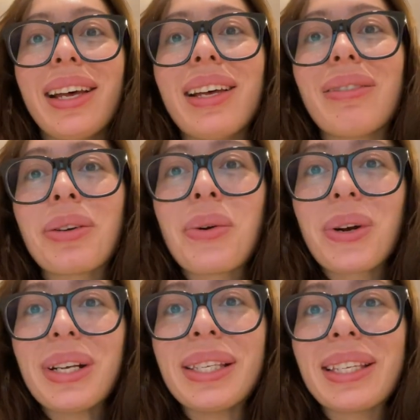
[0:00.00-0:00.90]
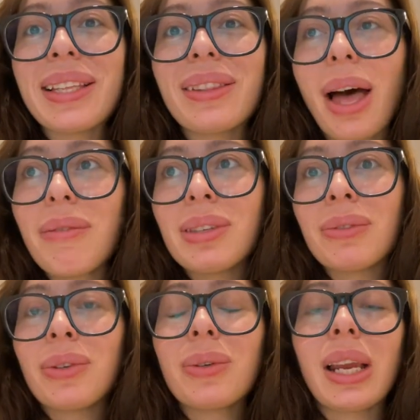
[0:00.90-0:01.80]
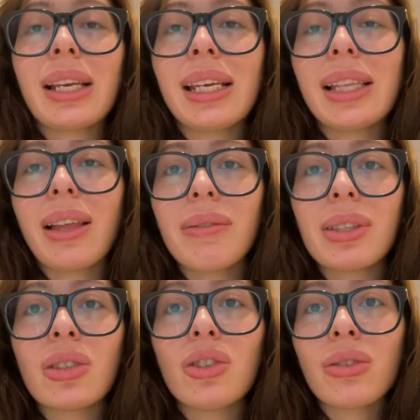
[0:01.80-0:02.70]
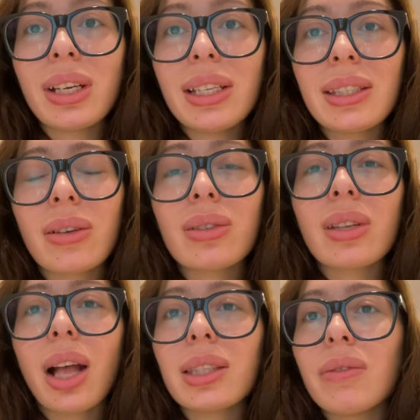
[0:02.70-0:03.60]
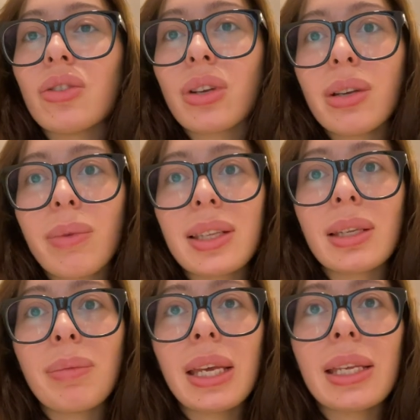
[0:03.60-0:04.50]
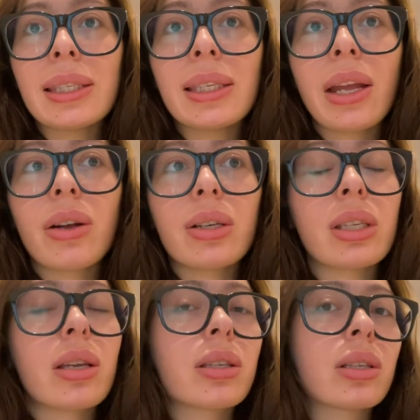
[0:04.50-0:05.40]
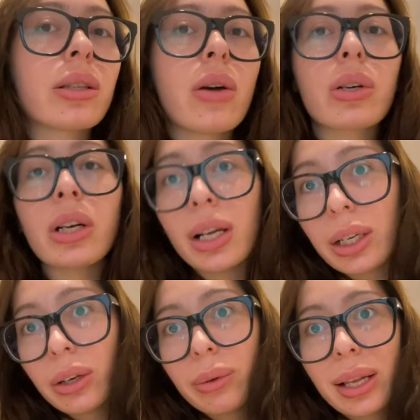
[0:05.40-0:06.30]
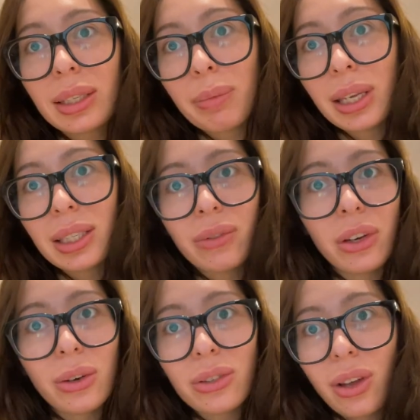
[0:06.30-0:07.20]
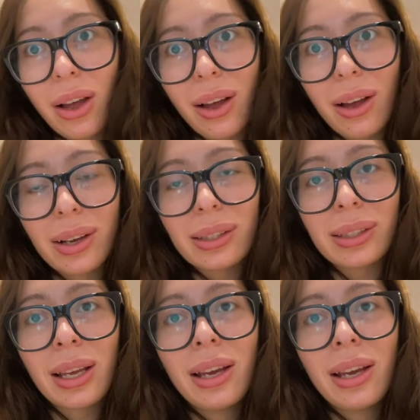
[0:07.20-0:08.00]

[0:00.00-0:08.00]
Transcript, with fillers: Of course, he loves food and he loves treats. There's lots of treat recipes. There's slow cooker recipes for your dogs.